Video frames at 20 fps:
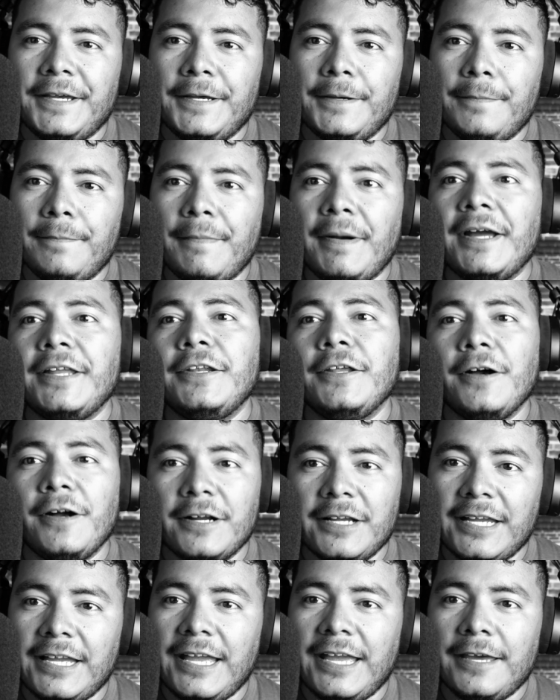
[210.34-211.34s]
my
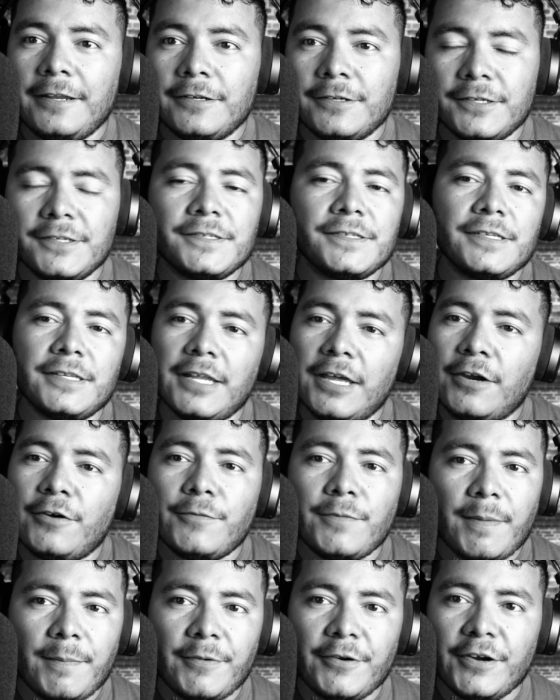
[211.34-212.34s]
dog again, because they
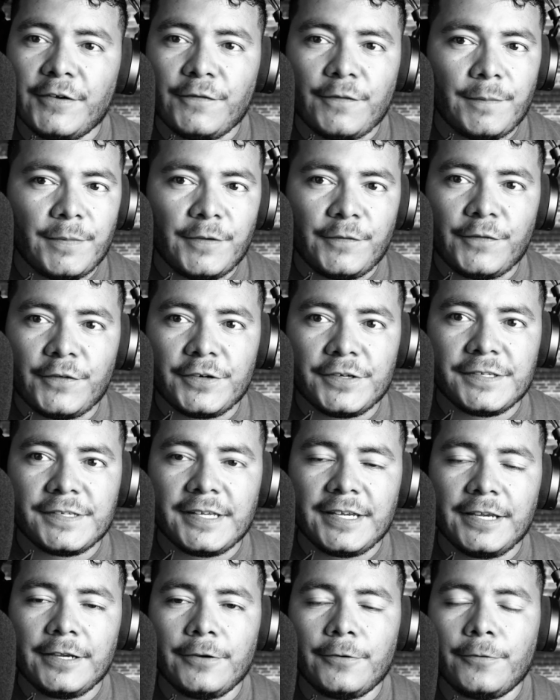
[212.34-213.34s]
remember it from the first
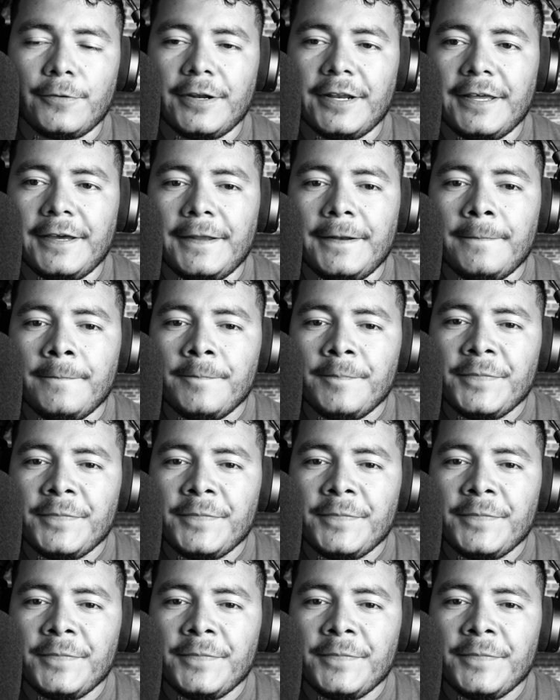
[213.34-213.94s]
day or whatnot.